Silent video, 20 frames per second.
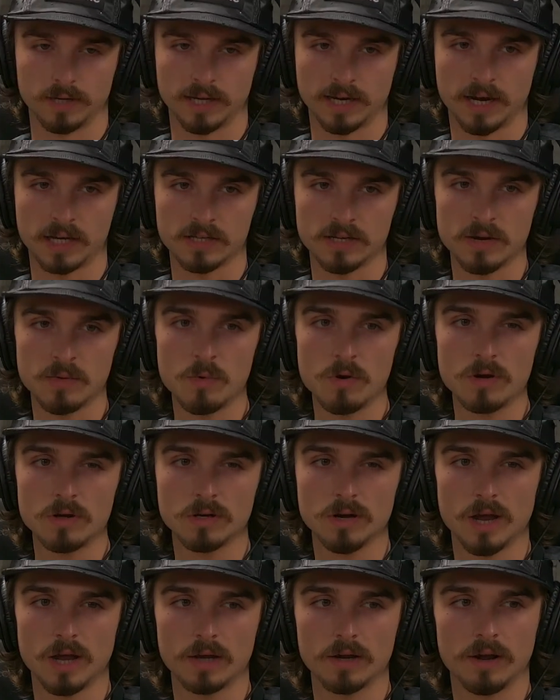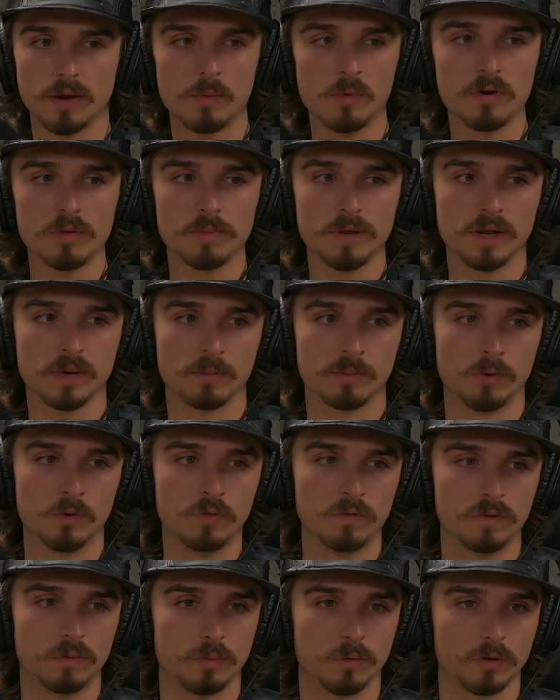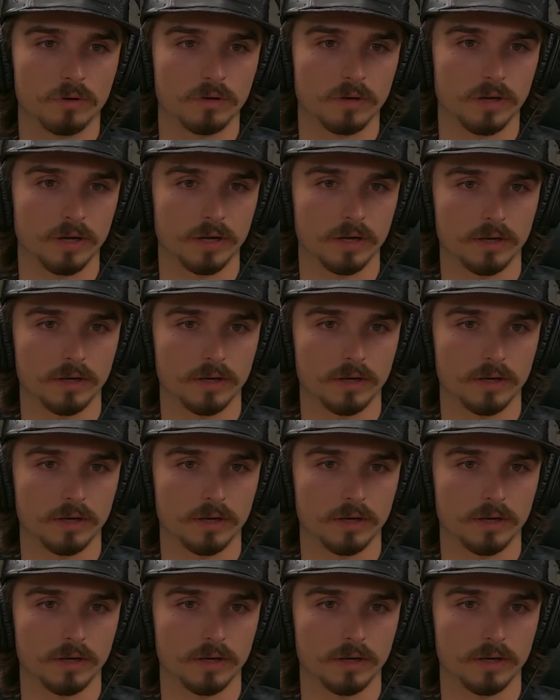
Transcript: cause I want to make a movie one day.